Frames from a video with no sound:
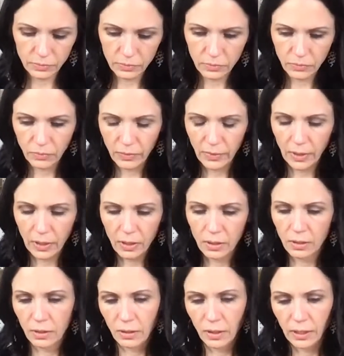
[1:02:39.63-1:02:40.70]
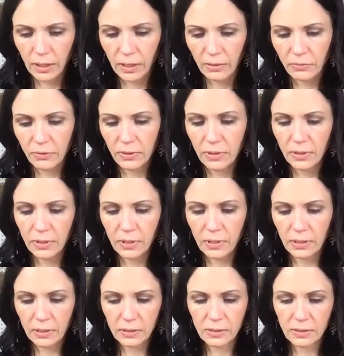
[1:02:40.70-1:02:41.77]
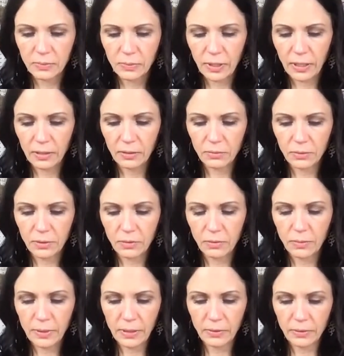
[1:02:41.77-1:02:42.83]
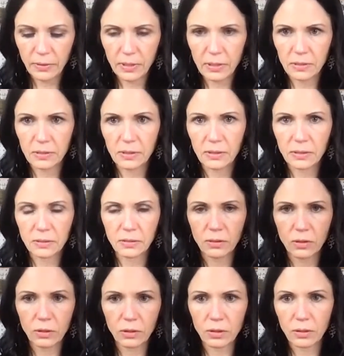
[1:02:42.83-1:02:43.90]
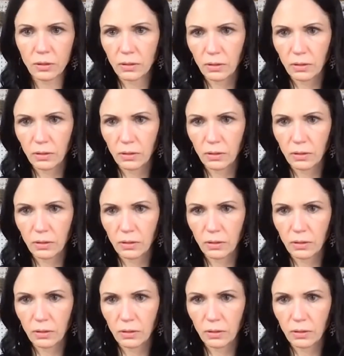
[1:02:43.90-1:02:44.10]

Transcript: I have this, but I don't know about this. Let's look.